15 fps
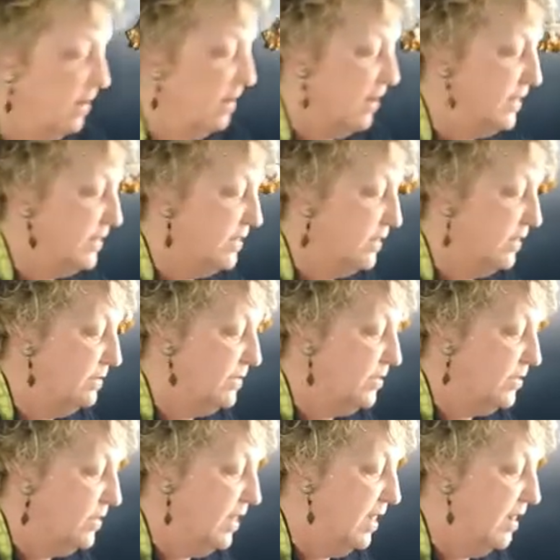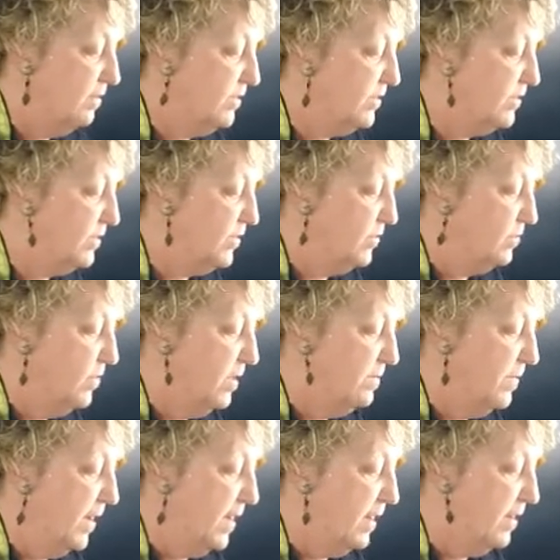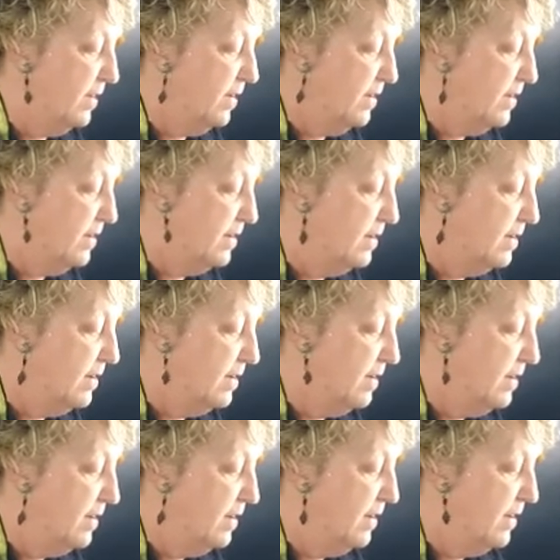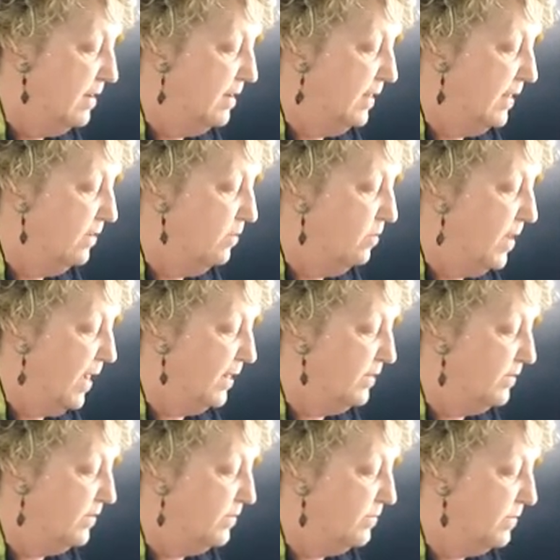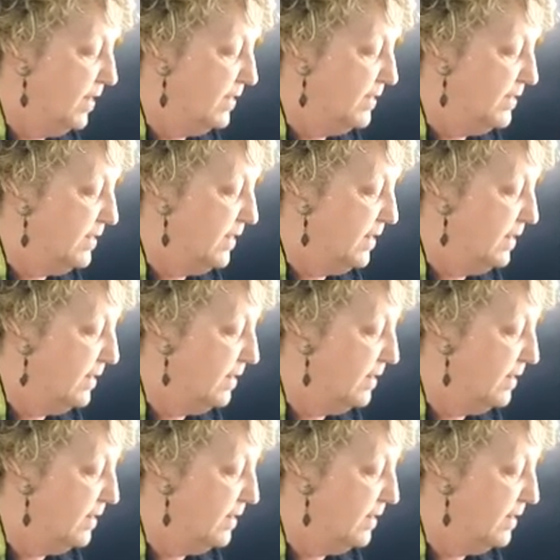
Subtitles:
Alright, so let me show you how we just do 1 pear, and then I'll go back and do the rest.